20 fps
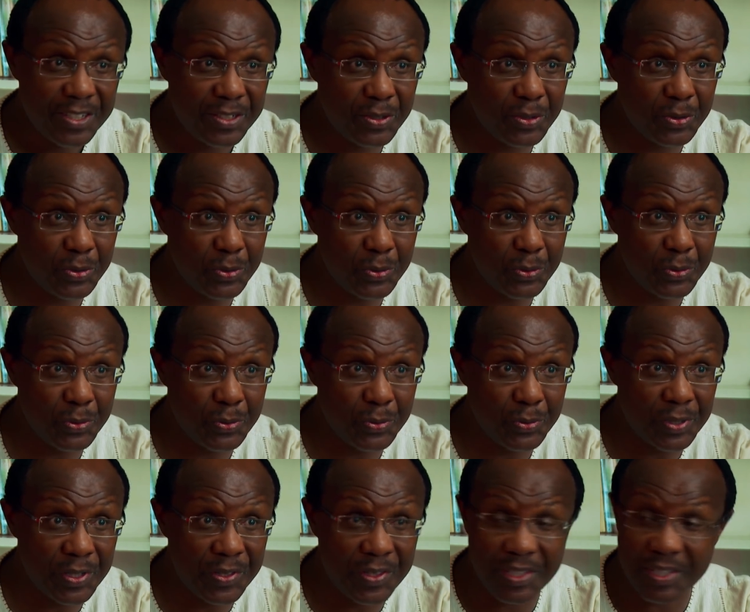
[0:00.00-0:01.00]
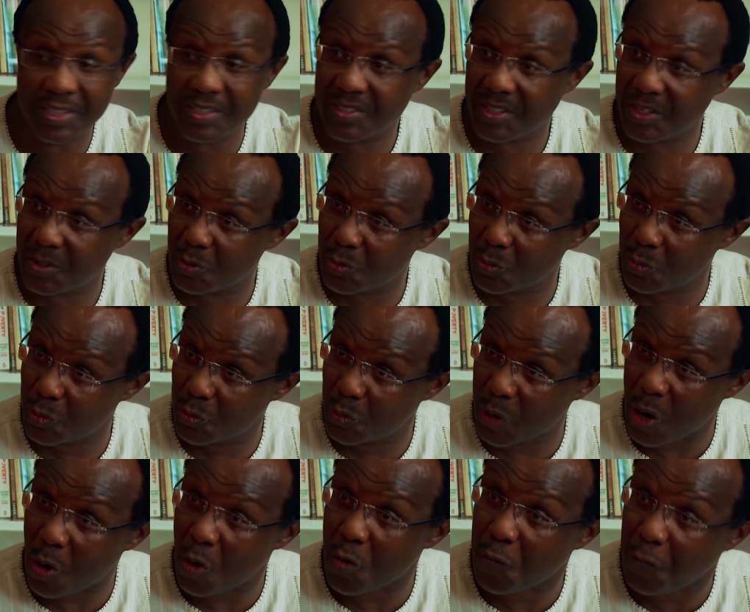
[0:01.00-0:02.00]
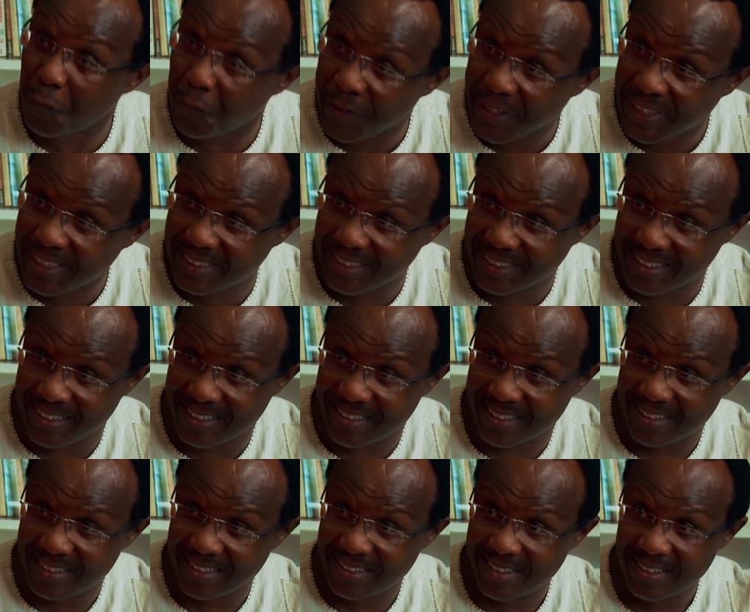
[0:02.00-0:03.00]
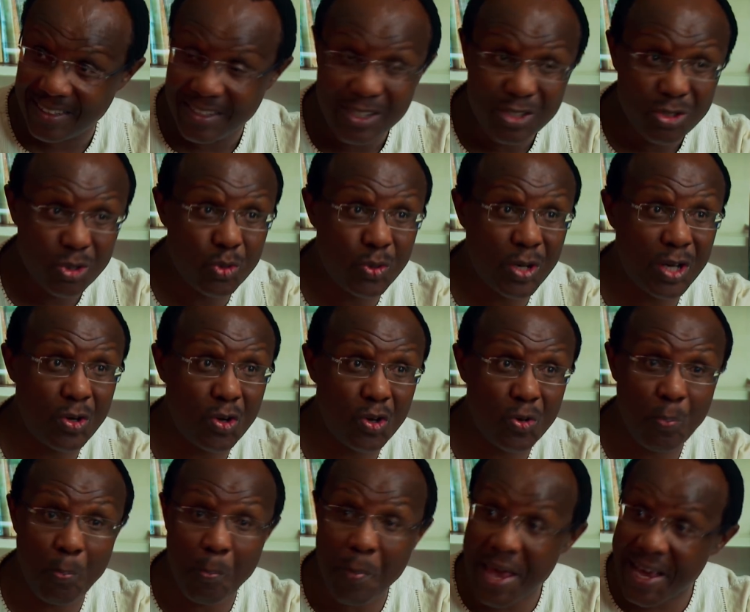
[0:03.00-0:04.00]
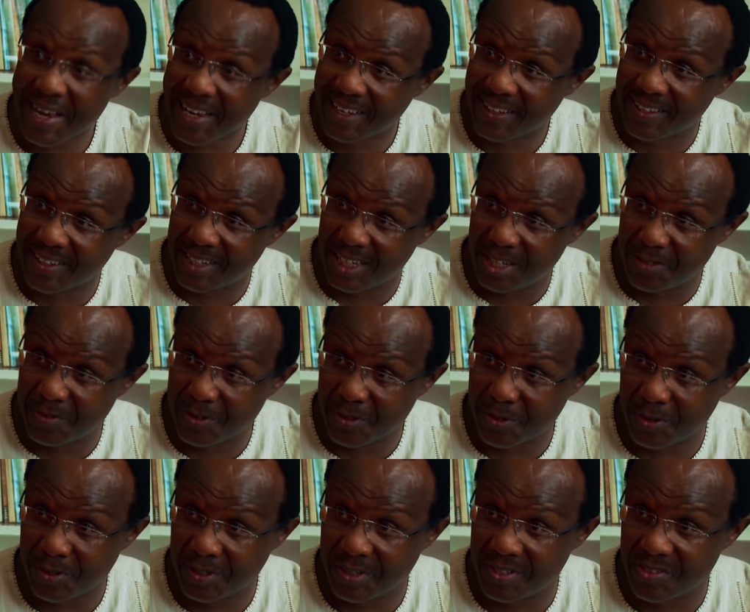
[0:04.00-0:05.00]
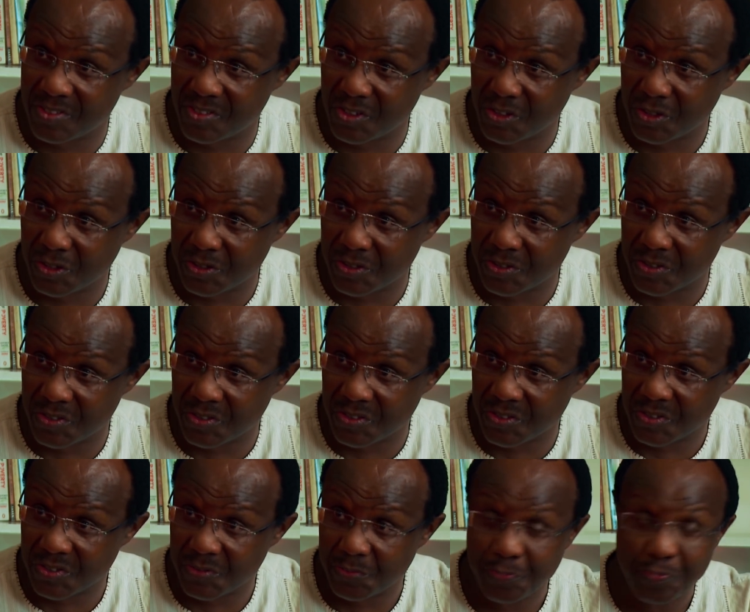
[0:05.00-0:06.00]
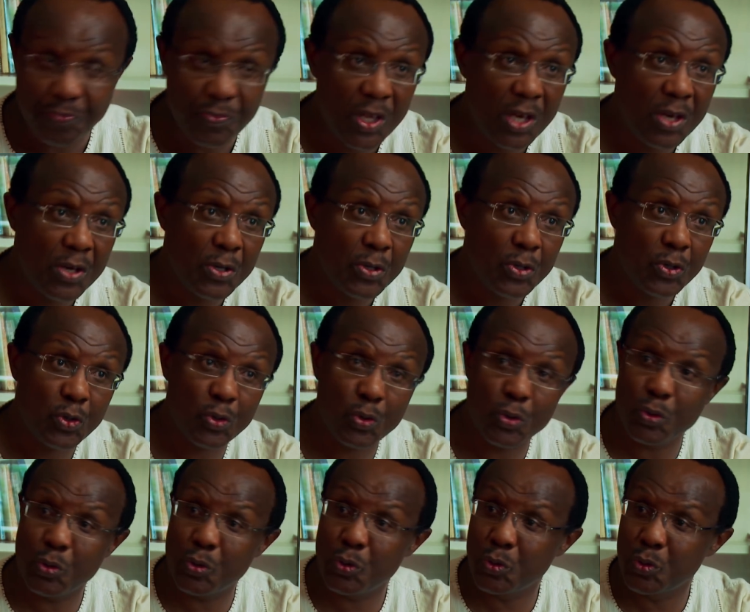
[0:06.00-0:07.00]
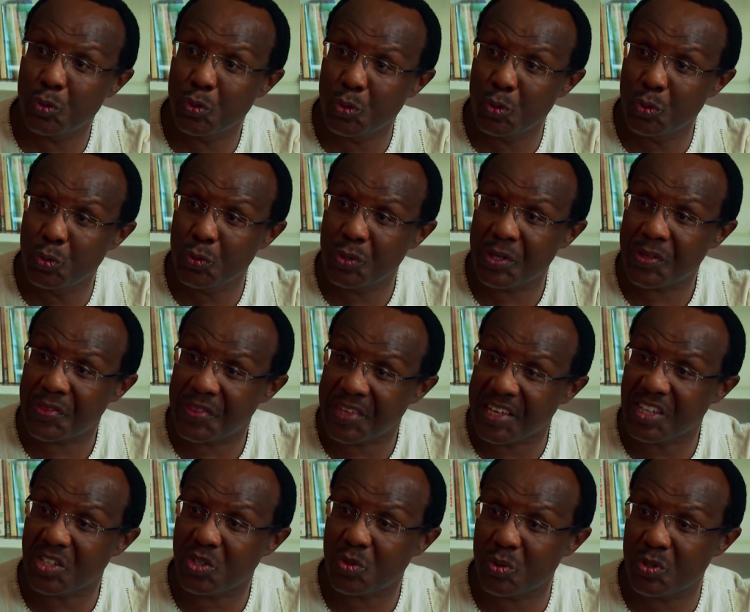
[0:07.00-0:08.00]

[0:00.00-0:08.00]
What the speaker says: to the things. You are conflicted. So you cannot make the difficult decisions. So you do the things